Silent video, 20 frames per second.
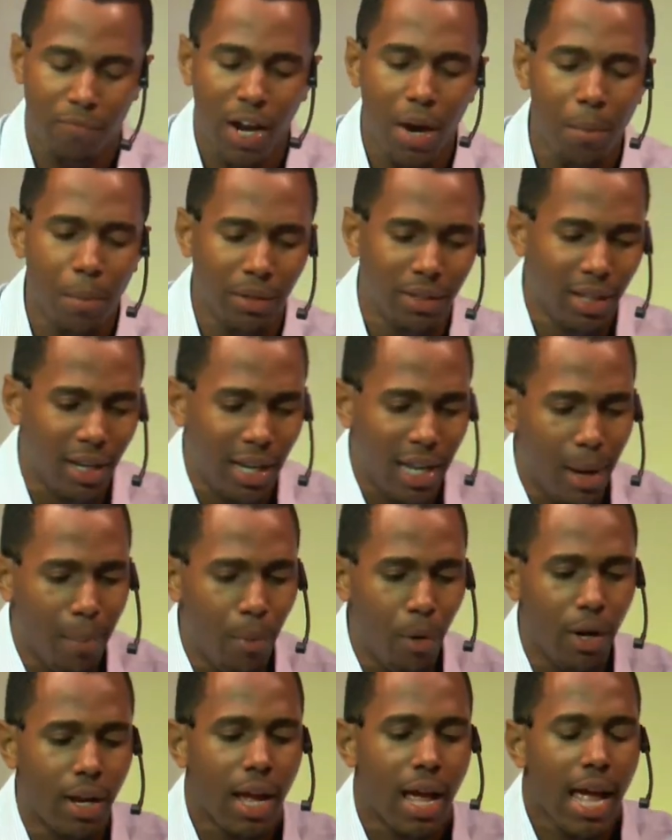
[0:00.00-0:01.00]
very
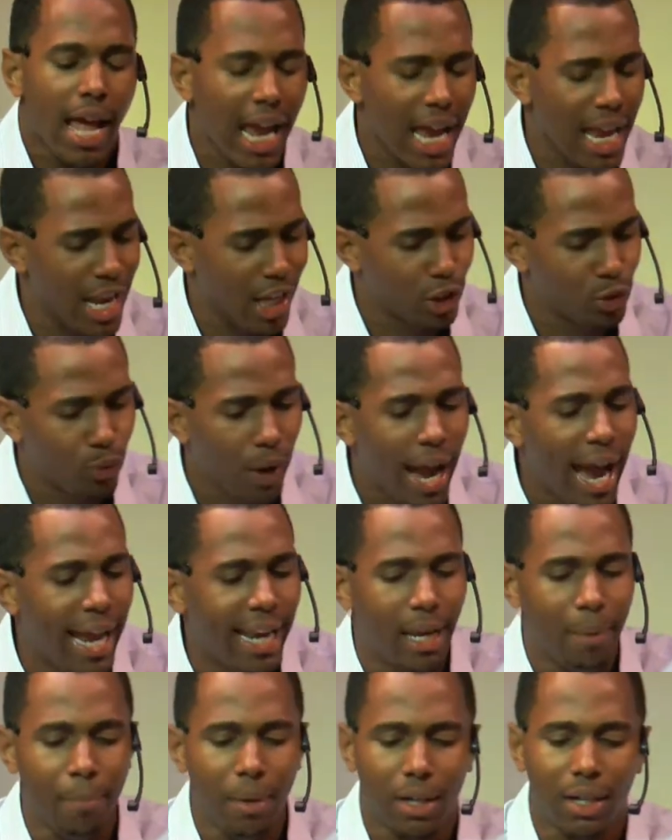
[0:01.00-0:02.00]
deliberate in his
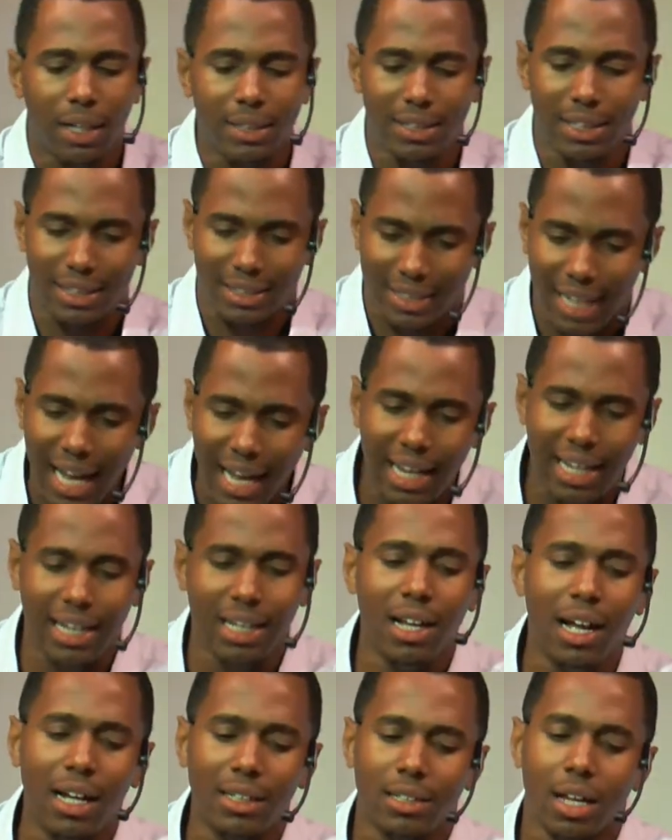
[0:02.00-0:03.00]
writing because he's
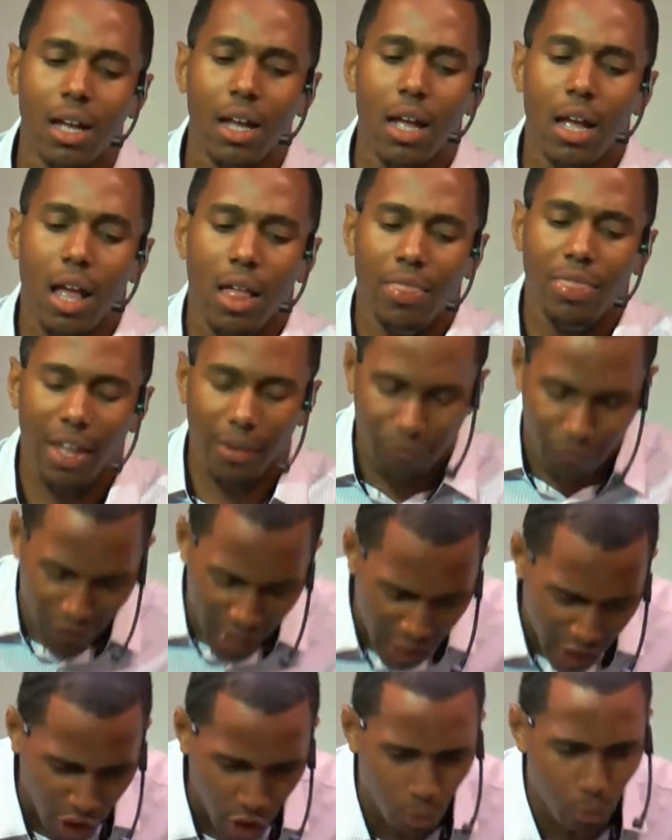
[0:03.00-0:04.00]
telling us that
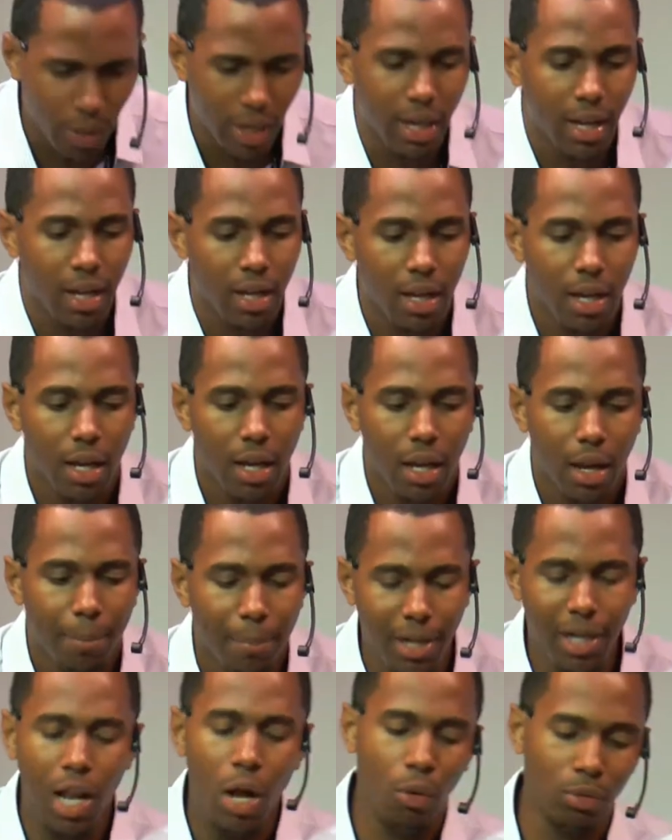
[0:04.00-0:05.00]
victory
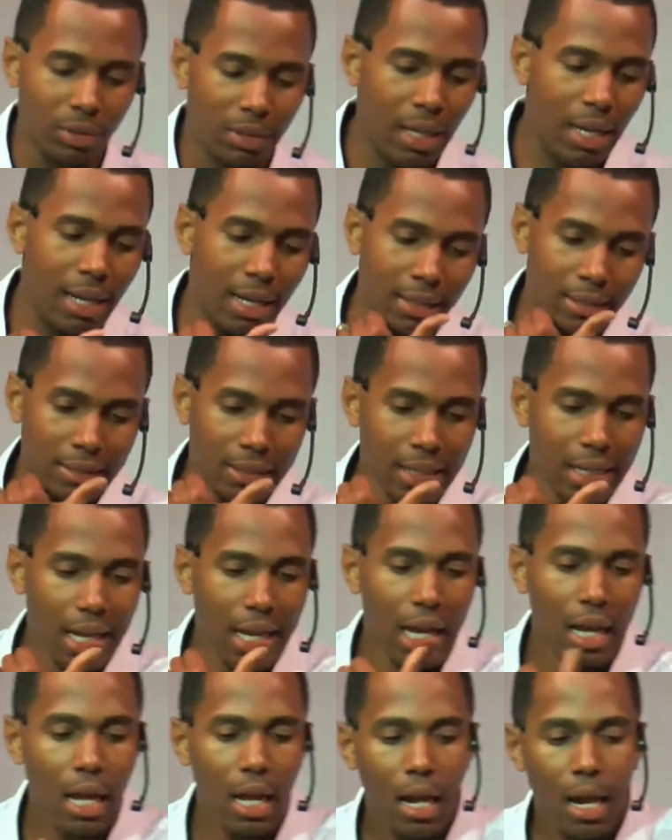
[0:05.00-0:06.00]
belongs to us.
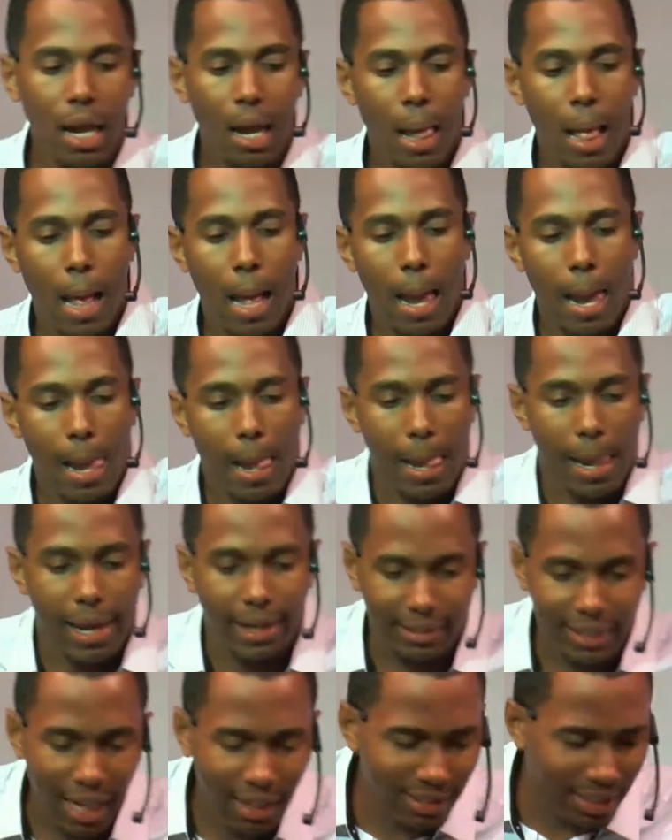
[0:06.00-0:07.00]

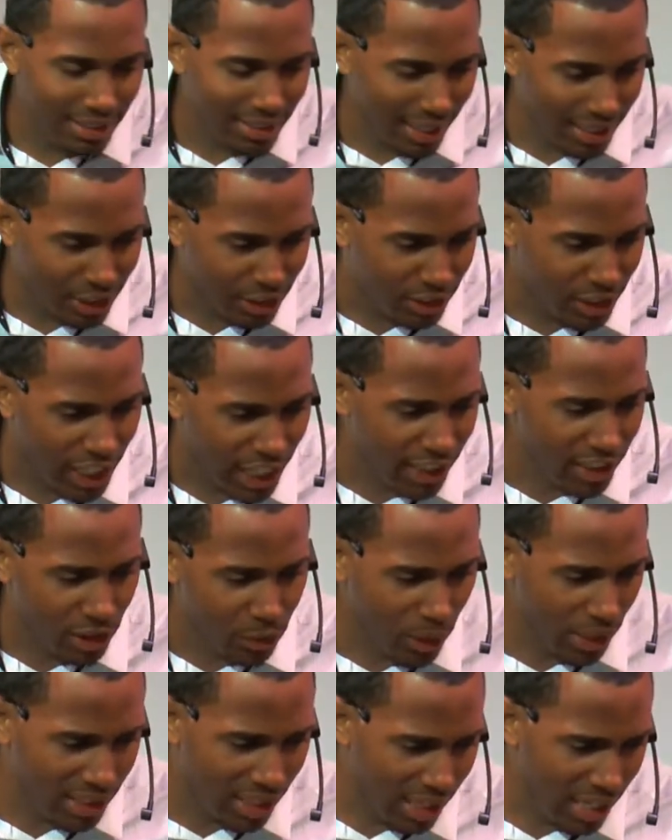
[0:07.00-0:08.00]
He tells us that Jesus
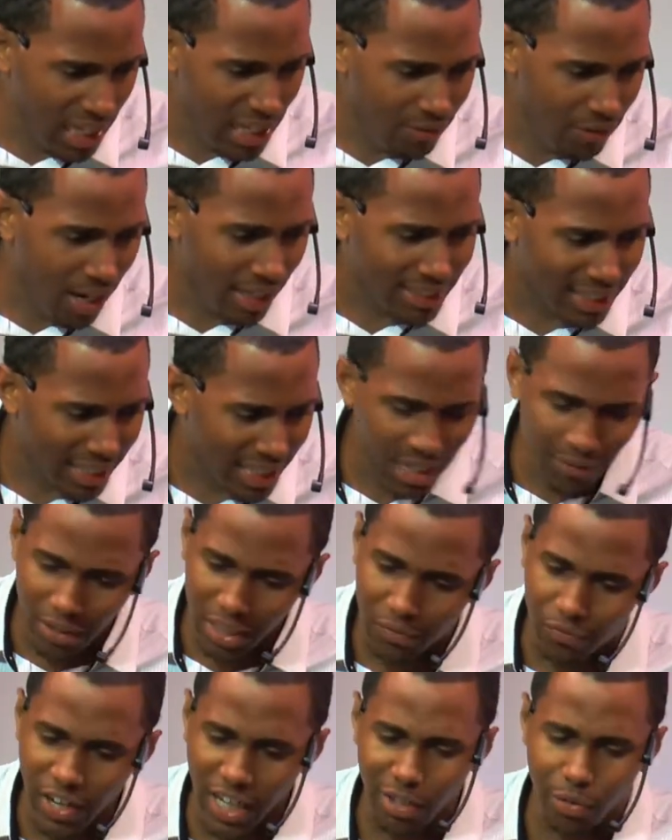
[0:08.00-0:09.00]
would deliver us and give
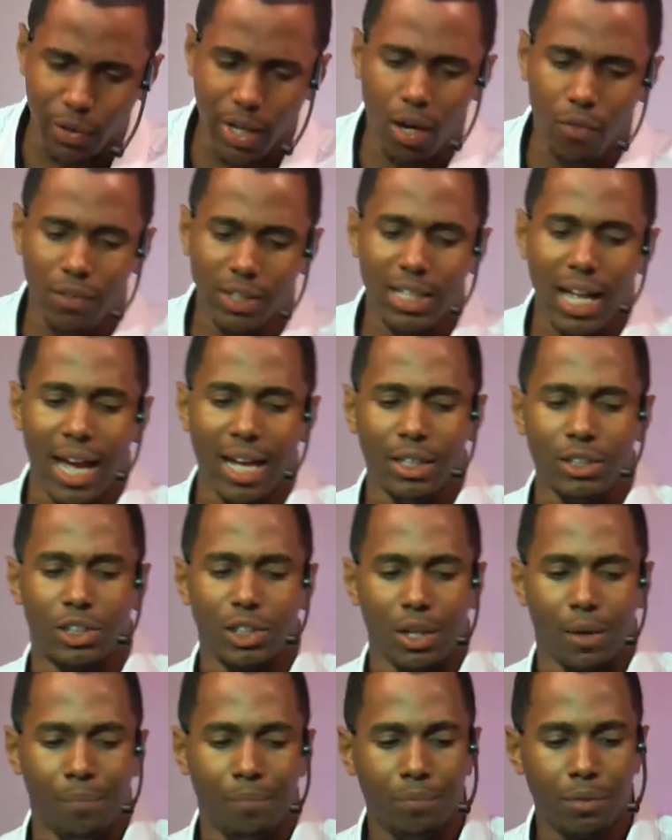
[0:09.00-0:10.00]
us victory over
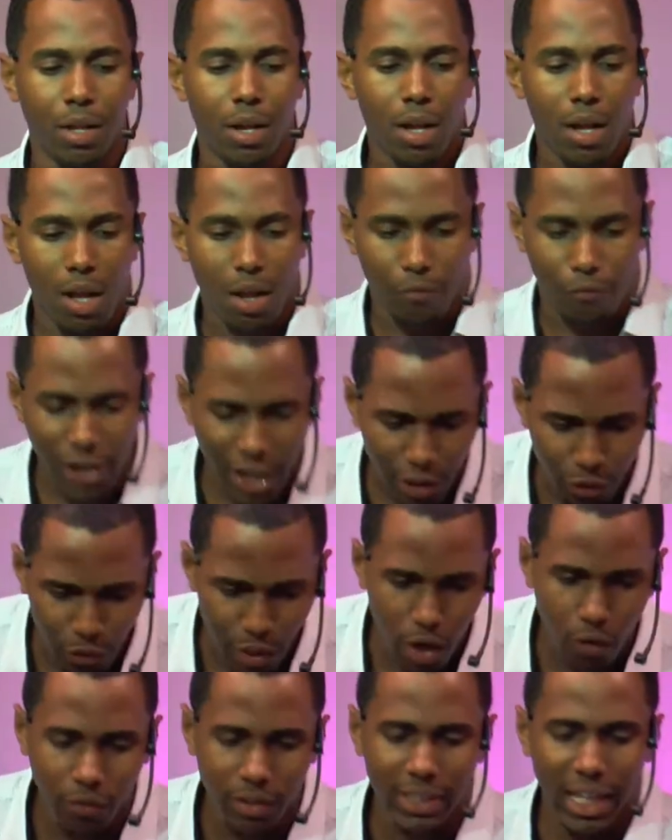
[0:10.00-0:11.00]
danger,
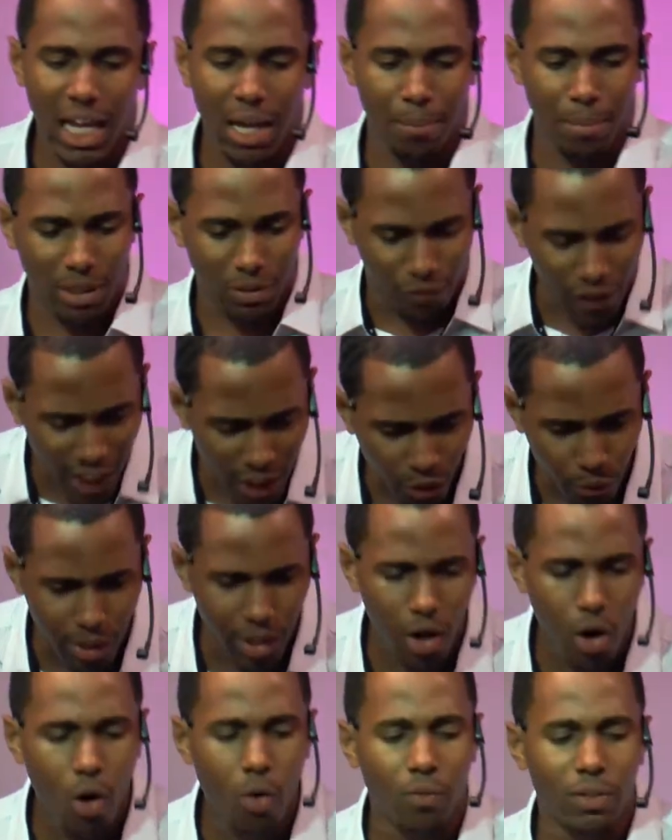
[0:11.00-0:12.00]
victory over demons,
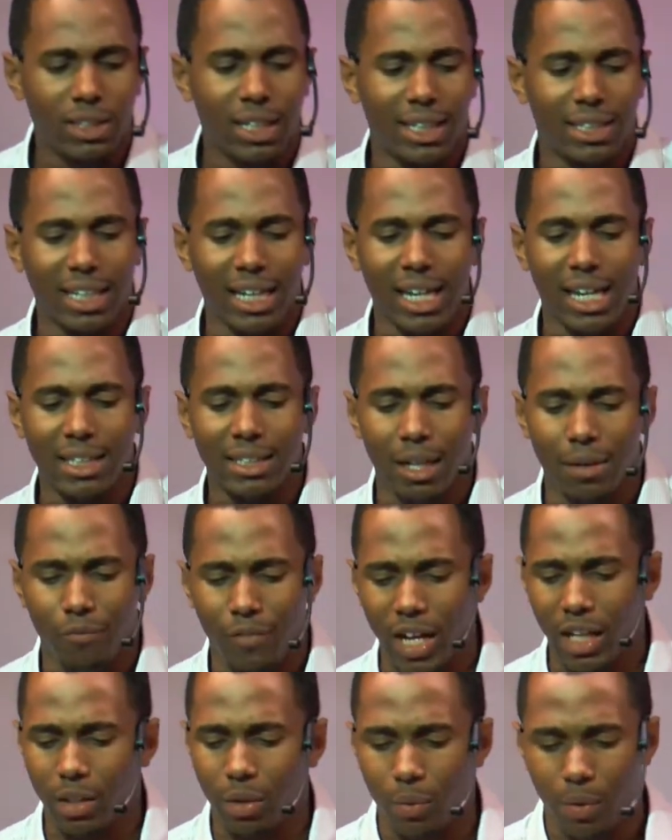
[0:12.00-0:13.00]
victory over disease, and
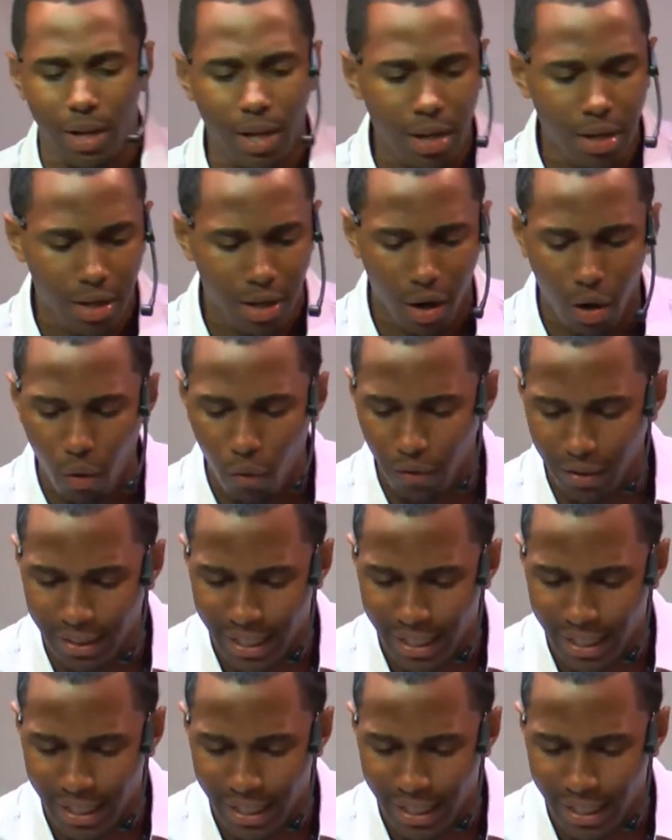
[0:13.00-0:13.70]
victory over